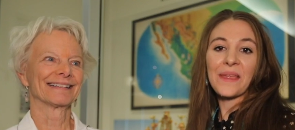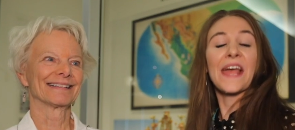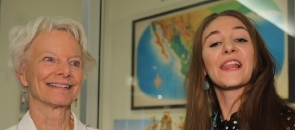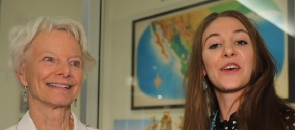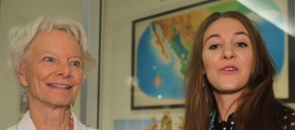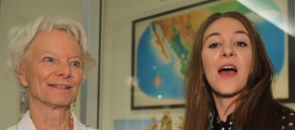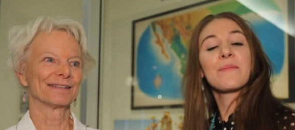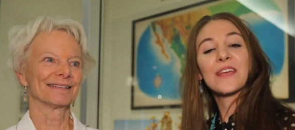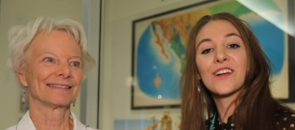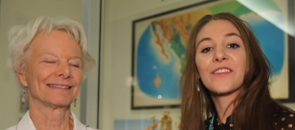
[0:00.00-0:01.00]
Speaker 1: Hello,
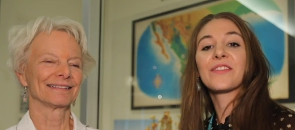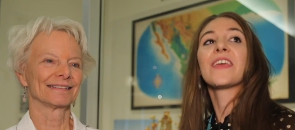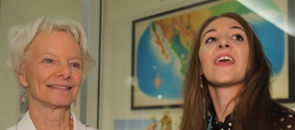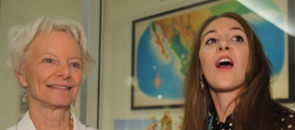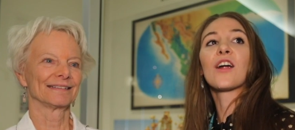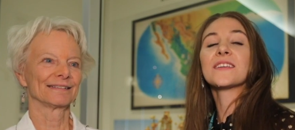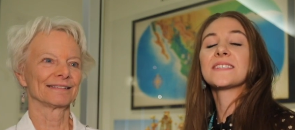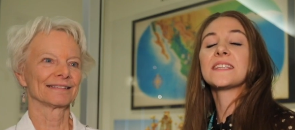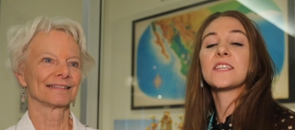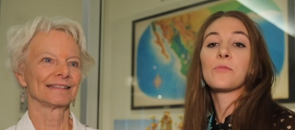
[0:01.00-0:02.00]
I'm here at the
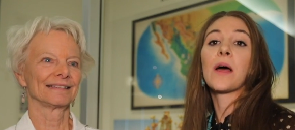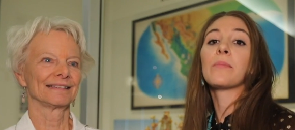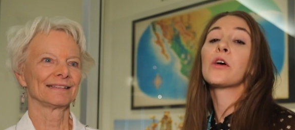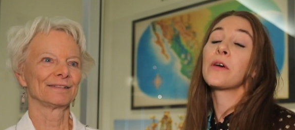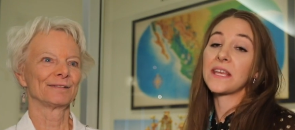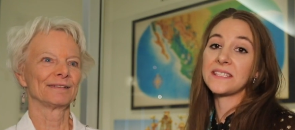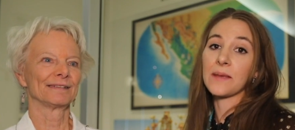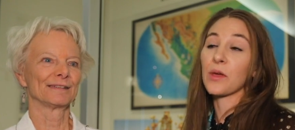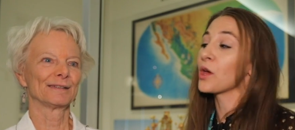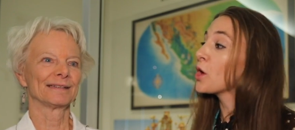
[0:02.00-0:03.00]
Artisan Del Pueblo
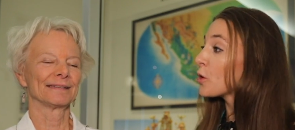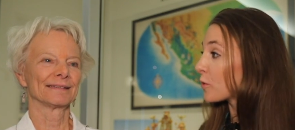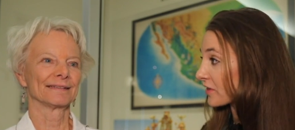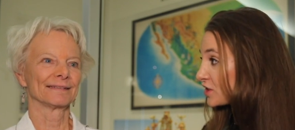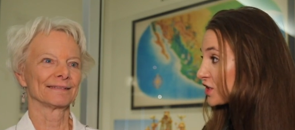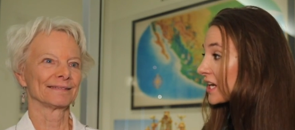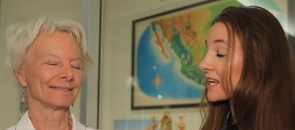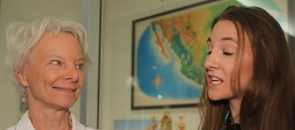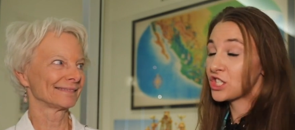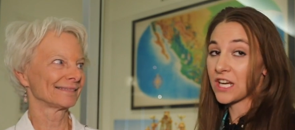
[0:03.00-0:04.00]
exhibit with
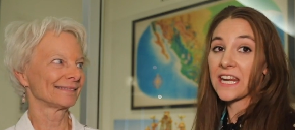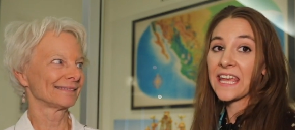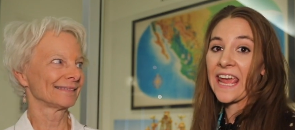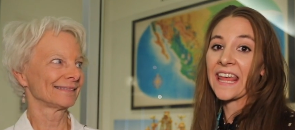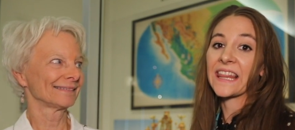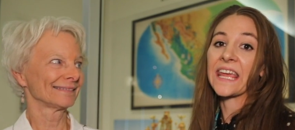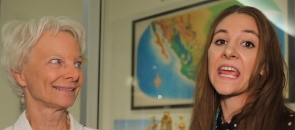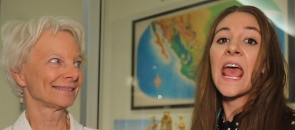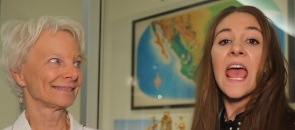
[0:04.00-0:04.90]
Jan Janet Cantley.